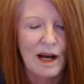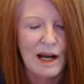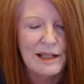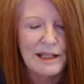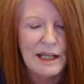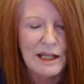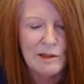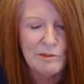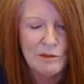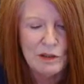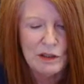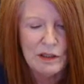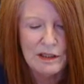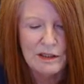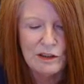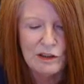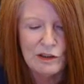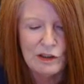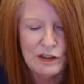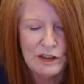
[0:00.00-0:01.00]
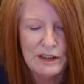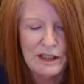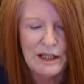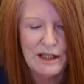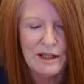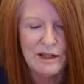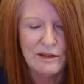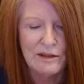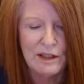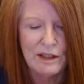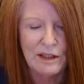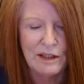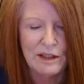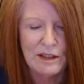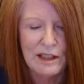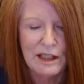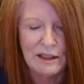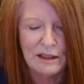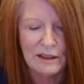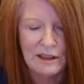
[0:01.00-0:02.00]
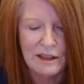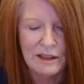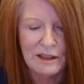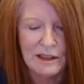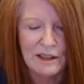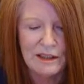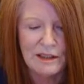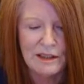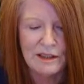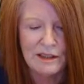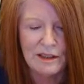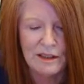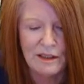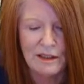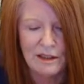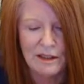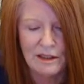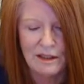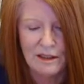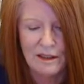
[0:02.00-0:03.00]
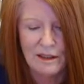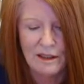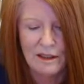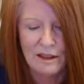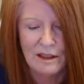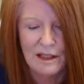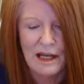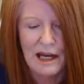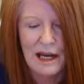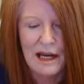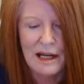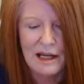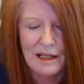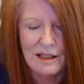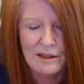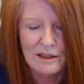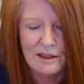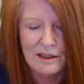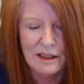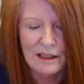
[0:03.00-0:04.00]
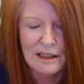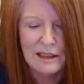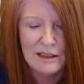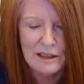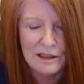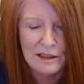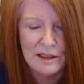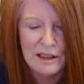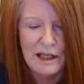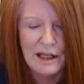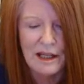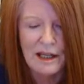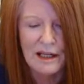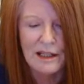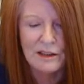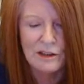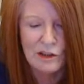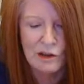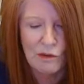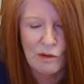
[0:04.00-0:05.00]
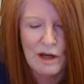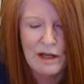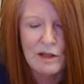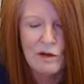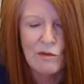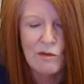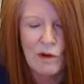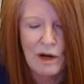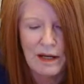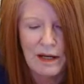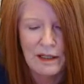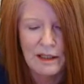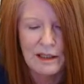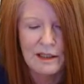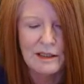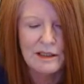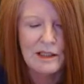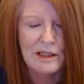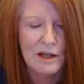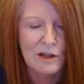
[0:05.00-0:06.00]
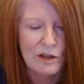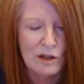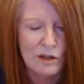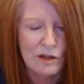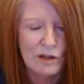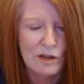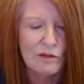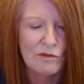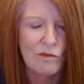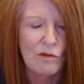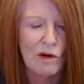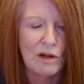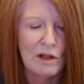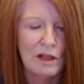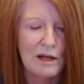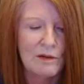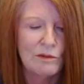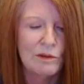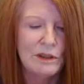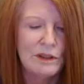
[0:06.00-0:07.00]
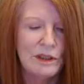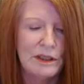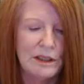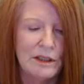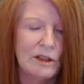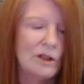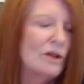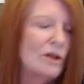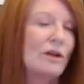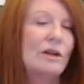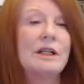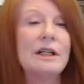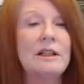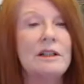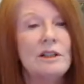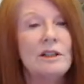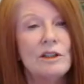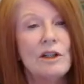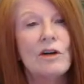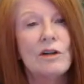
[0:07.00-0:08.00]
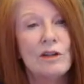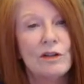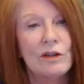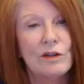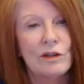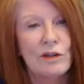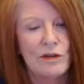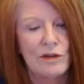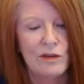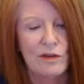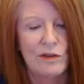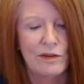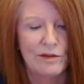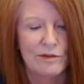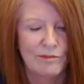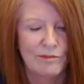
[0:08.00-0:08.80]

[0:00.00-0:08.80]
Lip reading: I came to understand the connectedness as great a way as I could while I was incarnated on Earth.